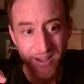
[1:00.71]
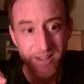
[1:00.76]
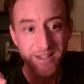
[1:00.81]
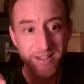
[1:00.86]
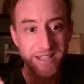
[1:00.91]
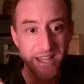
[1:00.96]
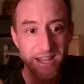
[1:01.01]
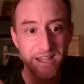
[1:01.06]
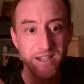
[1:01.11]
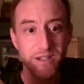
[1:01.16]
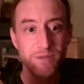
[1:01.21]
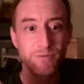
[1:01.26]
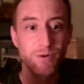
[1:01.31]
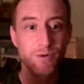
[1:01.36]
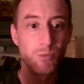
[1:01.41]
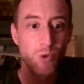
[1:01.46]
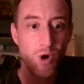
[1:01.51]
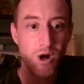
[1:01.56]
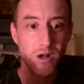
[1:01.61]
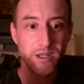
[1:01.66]
gained from
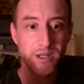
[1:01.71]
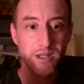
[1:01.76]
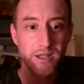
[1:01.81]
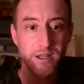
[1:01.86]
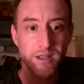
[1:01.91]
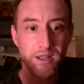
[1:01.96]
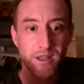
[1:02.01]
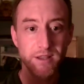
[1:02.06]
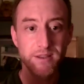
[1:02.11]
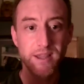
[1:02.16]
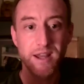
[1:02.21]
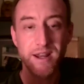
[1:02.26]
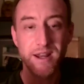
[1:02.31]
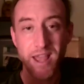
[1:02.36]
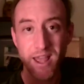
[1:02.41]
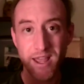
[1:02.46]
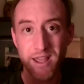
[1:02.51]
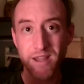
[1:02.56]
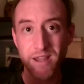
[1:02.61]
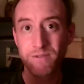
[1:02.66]
walking that
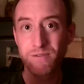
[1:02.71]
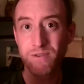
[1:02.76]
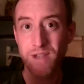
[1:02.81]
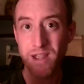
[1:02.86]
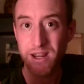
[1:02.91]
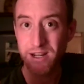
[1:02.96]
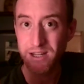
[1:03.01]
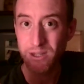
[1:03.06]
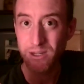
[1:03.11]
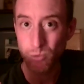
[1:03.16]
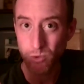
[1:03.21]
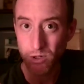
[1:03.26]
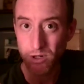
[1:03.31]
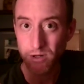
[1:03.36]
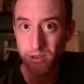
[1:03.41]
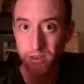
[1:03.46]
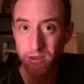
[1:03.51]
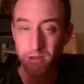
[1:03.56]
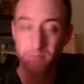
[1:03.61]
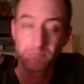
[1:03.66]
have any
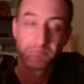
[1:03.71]
worth."